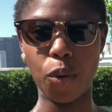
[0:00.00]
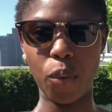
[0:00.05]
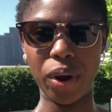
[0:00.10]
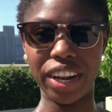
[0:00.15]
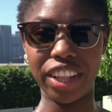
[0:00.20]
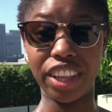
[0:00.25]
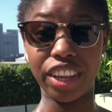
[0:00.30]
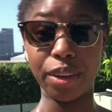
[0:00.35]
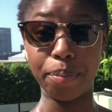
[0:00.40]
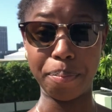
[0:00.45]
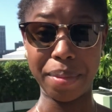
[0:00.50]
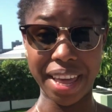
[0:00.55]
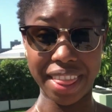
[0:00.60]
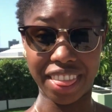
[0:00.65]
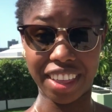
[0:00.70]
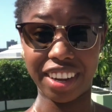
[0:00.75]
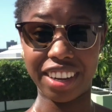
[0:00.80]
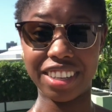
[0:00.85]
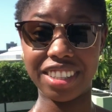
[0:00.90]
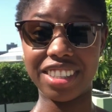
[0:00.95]
with the
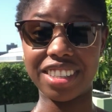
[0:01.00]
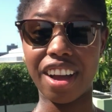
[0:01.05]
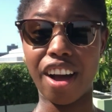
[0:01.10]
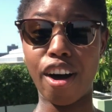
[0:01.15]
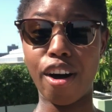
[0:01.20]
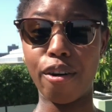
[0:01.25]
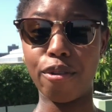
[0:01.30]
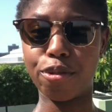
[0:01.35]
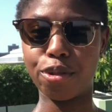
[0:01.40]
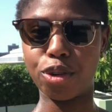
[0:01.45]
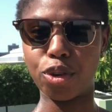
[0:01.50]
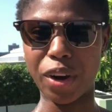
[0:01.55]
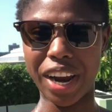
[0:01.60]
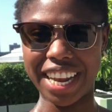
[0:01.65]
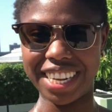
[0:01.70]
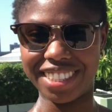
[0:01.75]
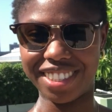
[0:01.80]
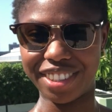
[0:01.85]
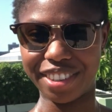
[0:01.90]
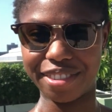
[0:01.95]
methods of
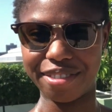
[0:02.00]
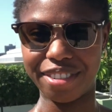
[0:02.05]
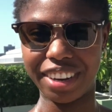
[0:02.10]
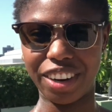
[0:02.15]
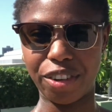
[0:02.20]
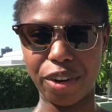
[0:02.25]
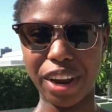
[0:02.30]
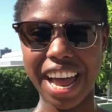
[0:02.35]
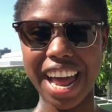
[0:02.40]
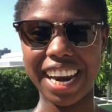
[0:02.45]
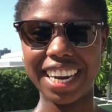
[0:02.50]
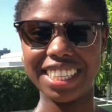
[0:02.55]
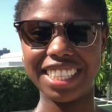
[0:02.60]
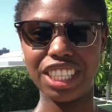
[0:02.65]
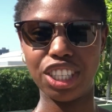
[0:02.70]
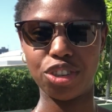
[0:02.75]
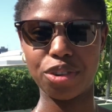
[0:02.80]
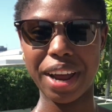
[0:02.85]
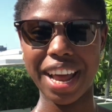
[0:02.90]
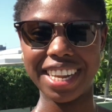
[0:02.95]
transurfing,
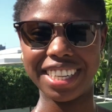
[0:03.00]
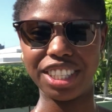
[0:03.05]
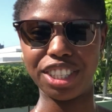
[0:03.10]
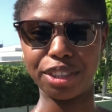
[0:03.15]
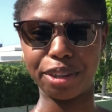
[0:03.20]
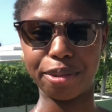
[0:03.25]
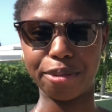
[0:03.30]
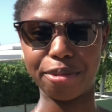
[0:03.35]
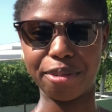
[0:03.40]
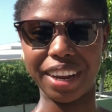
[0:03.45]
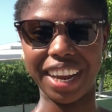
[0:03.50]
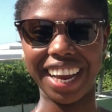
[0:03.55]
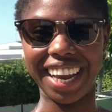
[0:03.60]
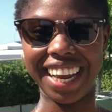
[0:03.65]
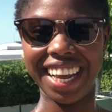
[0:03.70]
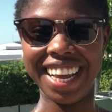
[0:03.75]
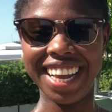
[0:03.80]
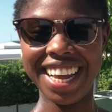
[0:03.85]
reality transurfing.